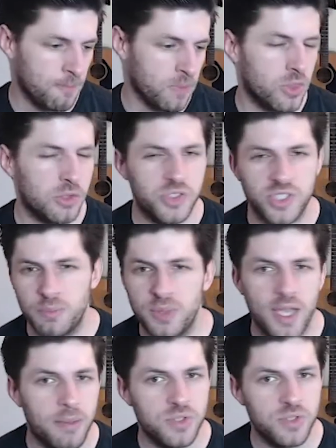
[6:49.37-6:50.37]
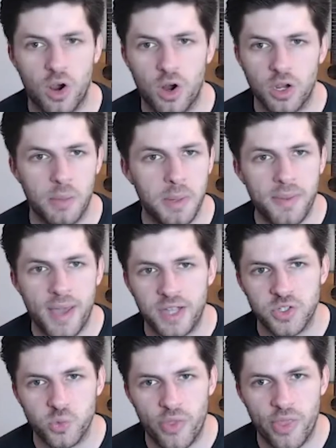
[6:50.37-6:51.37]
those CPMs are coming back
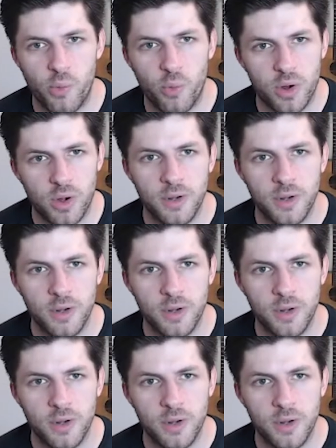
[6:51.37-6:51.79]
to where they were